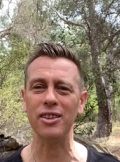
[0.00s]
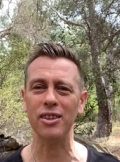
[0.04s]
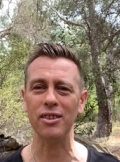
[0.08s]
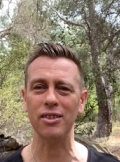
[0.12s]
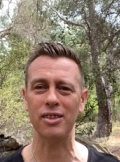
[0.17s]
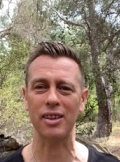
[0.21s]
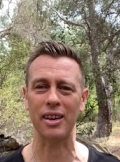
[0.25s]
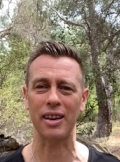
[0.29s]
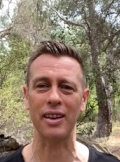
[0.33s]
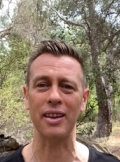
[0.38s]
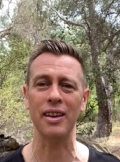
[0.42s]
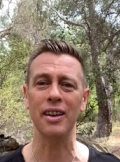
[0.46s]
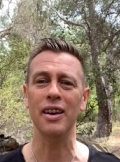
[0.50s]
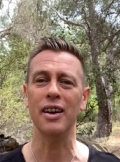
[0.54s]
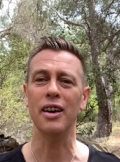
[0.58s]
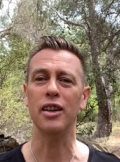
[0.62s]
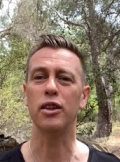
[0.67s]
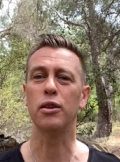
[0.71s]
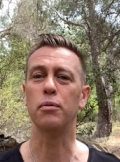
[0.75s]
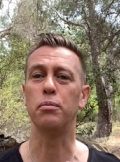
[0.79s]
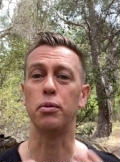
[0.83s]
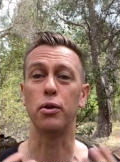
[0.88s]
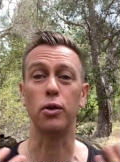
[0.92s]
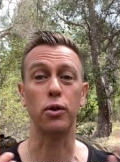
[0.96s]
us to see
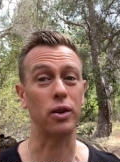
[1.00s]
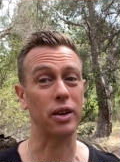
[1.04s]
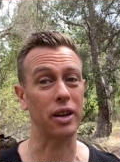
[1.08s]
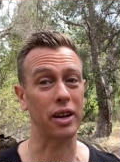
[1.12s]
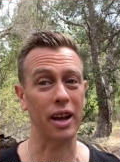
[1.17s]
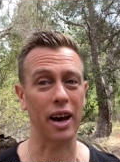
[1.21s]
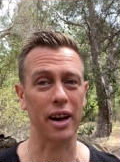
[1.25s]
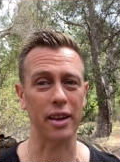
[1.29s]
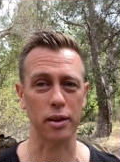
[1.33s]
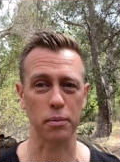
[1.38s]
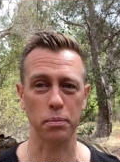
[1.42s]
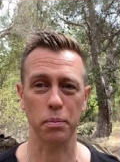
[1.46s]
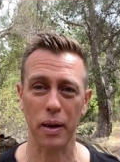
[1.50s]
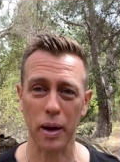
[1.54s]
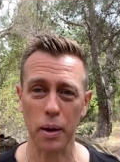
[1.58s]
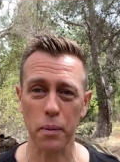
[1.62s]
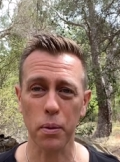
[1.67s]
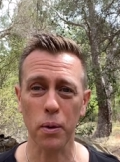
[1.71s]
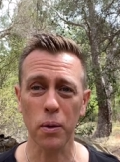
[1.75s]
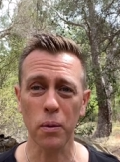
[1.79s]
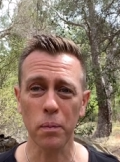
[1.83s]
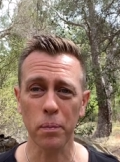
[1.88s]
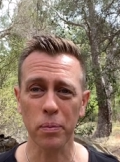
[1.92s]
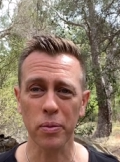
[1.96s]
the beauty in other
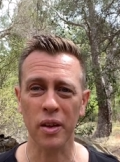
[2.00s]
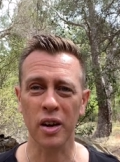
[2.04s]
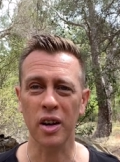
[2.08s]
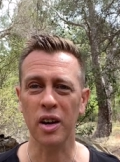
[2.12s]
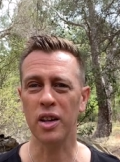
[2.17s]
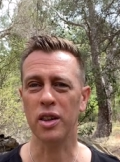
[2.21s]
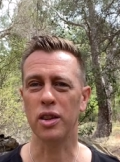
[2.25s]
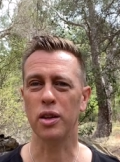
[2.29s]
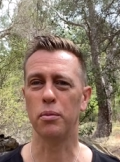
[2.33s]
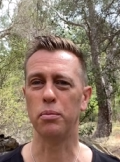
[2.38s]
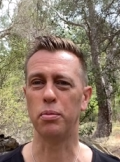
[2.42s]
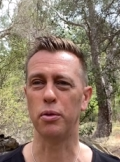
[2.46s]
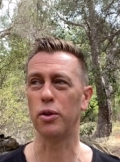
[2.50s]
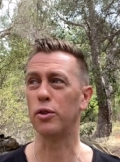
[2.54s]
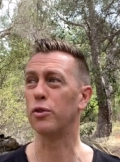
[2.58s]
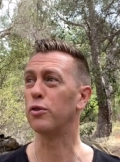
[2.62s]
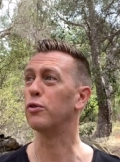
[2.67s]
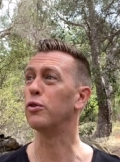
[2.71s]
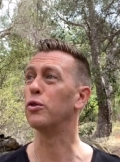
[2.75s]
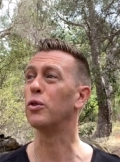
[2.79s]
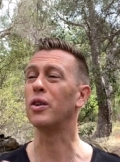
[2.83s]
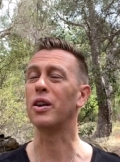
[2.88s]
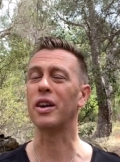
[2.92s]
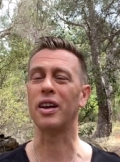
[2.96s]
people, the
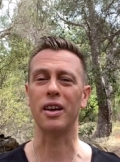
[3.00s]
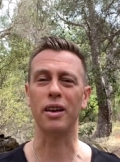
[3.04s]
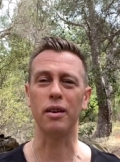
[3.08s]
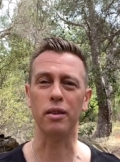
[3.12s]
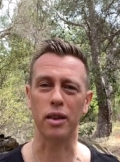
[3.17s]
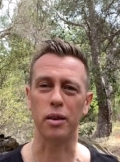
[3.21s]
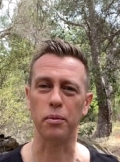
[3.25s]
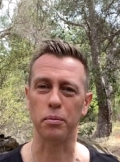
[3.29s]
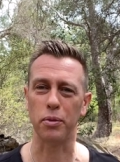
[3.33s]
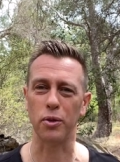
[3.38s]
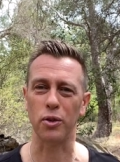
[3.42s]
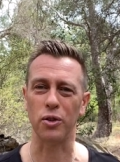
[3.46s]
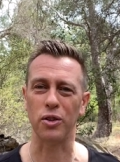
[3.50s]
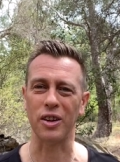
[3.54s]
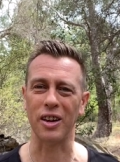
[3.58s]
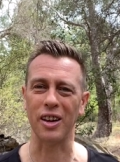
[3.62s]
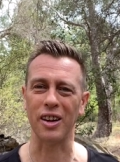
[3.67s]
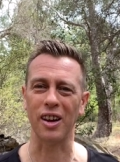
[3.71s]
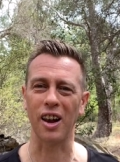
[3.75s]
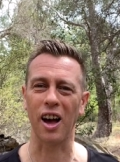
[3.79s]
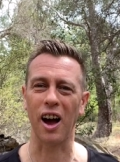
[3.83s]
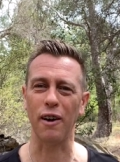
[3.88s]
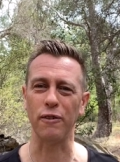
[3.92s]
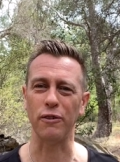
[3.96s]
beauty
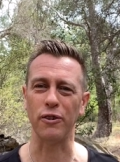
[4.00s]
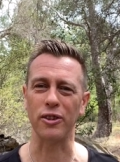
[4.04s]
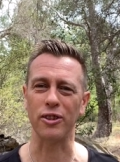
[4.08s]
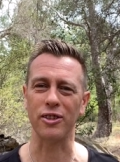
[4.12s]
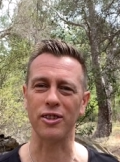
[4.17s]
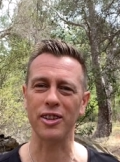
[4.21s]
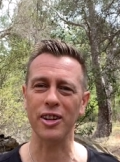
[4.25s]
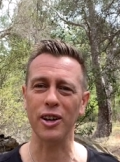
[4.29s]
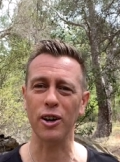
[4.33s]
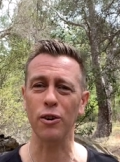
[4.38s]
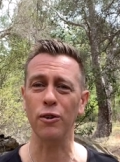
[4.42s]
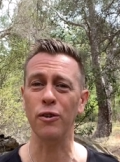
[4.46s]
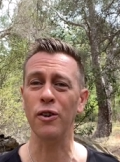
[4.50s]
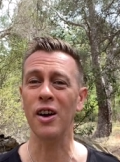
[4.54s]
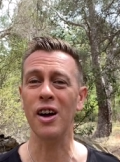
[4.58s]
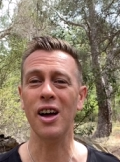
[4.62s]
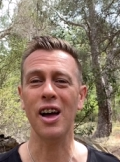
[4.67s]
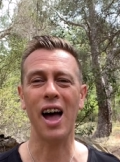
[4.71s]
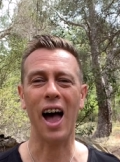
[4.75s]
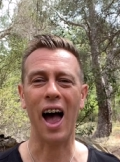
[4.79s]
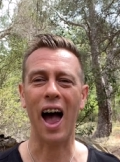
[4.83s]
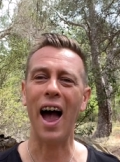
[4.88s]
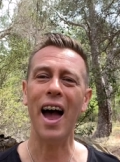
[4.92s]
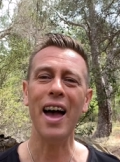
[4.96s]
in life
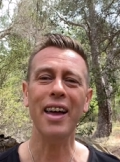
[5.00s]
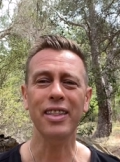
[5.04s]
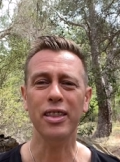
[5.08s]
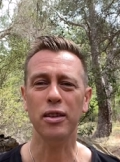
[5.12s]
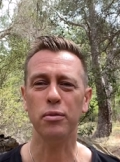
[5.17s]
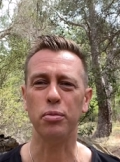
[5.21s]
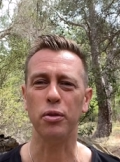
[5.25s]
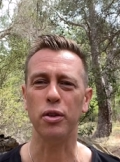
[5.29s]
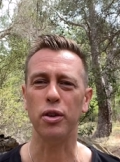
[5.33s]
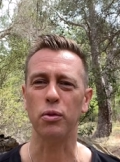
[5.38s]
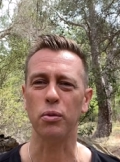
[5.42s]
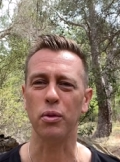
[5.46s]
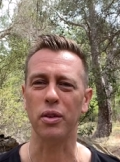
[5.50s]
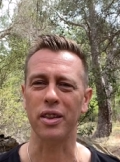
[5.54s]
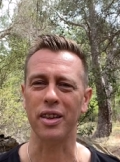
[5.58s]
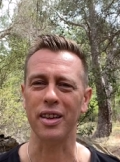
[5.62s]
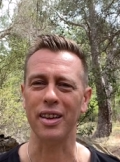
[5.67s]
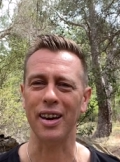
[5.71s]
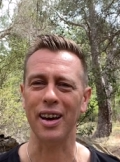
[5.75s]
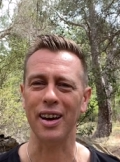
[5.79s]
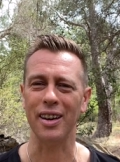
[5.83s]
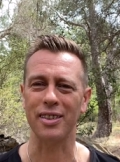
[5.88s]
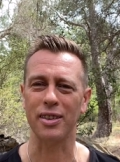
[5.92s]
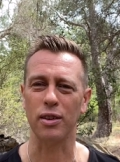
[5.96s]
itself, and the beauty
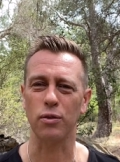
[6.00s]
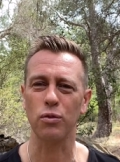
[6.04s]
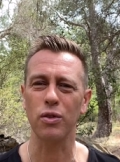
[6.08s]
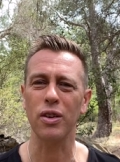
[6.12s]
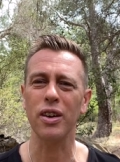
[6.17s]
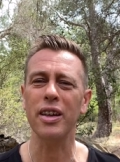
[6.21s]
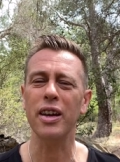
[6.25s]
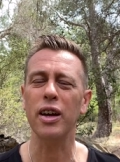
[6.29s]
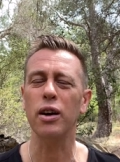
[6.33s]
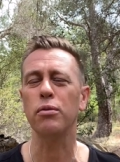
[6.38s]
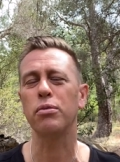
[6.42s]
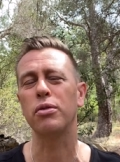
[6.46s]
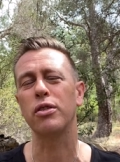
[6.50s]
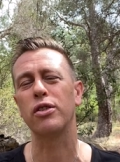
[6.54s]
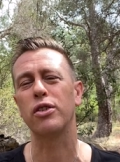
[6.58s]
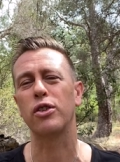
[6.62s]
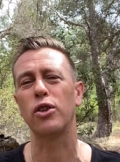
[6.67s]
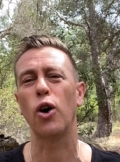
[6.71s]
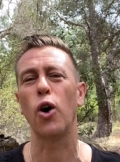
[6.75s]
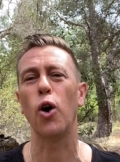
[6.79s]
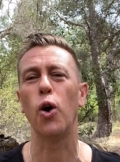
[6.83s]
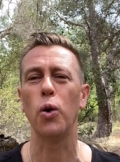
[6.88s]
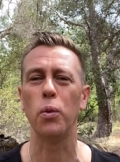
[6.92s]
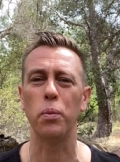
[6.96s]
within us. It really helps
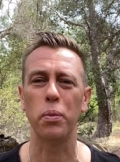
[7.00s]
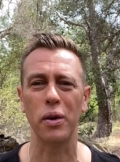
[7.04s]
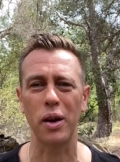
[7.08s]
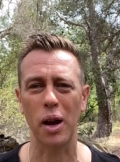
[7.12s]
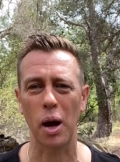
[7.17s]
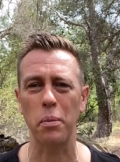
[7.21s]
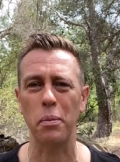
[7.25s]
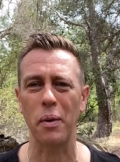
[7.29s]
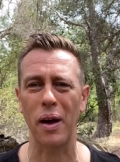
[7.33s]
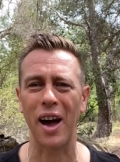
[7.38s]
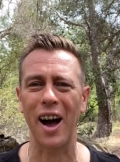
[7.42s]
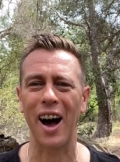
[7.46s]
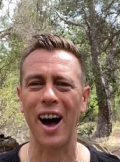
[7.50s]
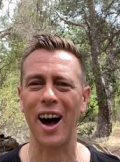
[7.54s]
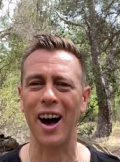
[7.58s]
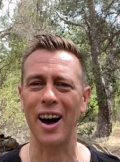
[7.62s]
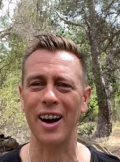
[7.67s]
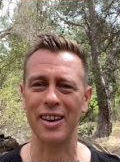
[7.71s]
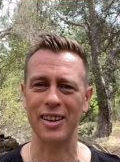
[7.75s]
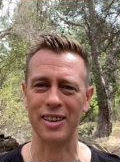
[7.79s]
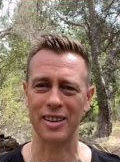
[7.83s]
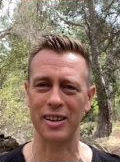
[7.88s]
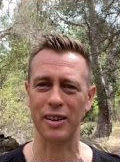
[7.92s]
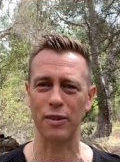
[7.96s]
us to open up our
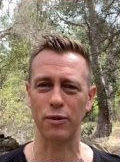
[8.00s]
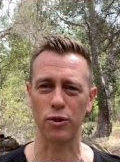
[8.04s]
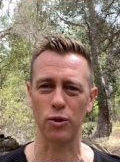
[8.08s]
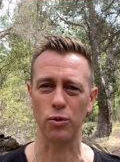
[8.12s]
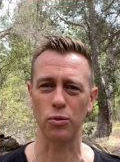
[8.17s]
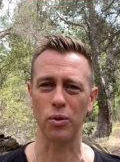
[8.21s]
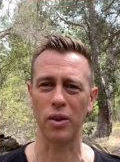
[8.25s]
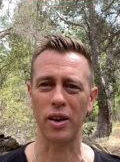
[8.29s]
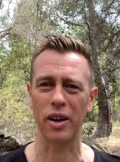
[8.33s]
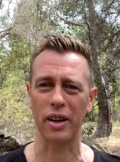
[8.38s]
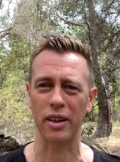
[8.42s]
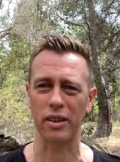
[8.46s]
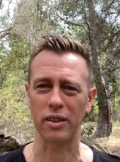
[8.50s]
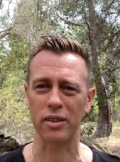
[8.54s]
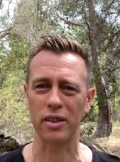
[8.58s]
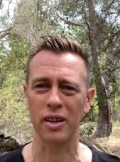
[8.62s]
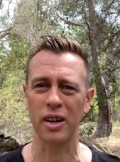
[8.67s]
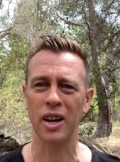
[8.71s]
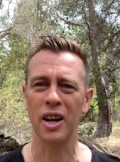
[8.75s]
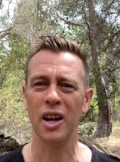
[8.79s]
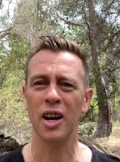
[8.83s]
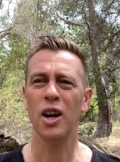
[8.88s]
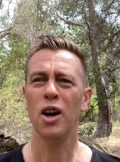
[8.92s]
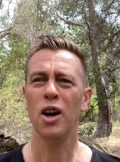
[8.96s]
heart in different ways.